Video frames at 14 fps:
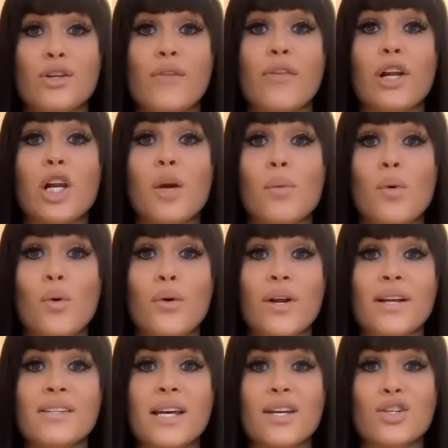of the global
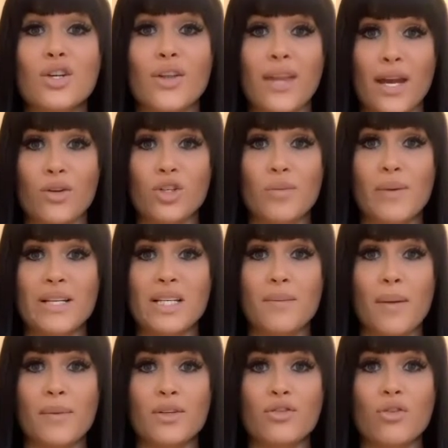organisation, the LGBT
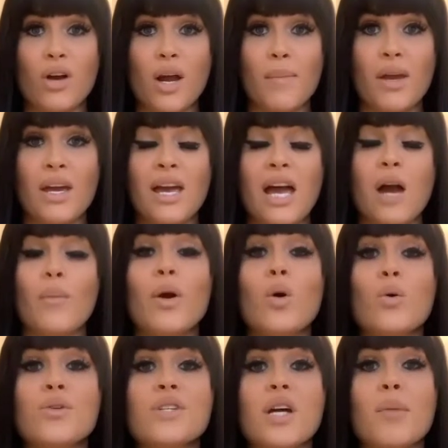Mummies Tribe, and we're
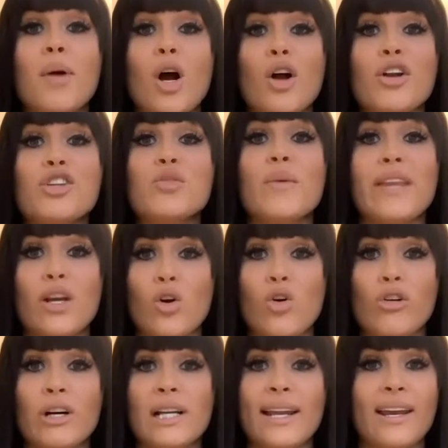also partners with the
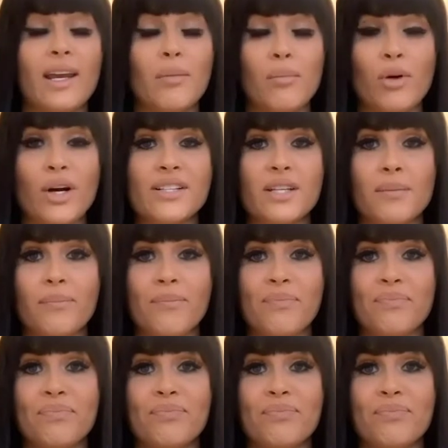Agora Clinic in Brighton.